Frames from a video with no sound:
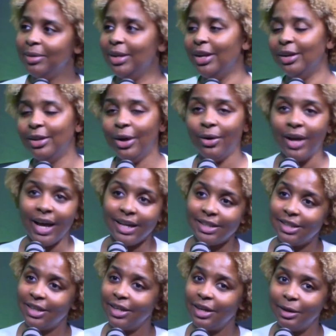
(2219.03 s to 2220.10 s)
Don't ask
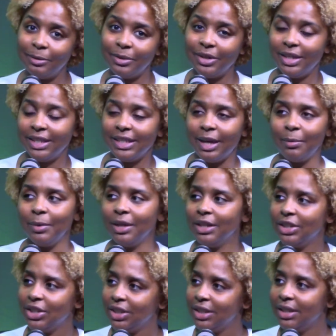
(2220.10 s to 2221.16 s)
her to come during this time,
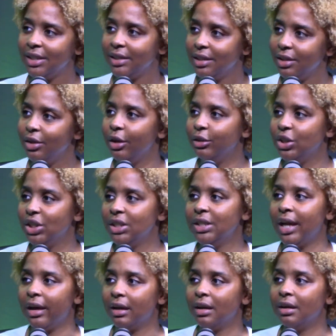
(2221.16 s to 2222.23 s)
because she's
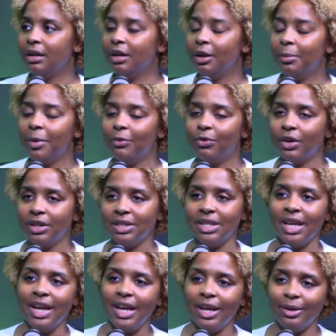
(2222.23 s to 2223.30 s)
not going to come. At first,
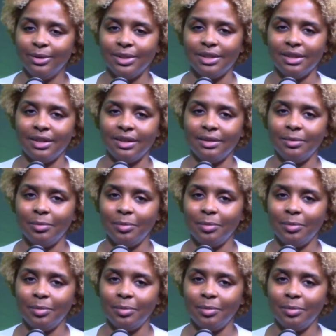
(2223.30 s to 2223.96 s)
it was a